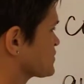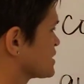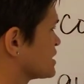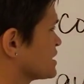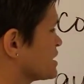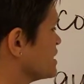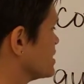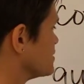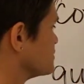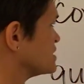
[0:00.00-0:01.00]

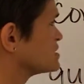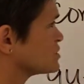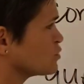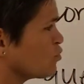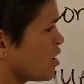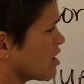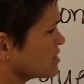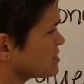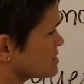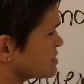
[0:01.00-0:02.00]
Querer means to want.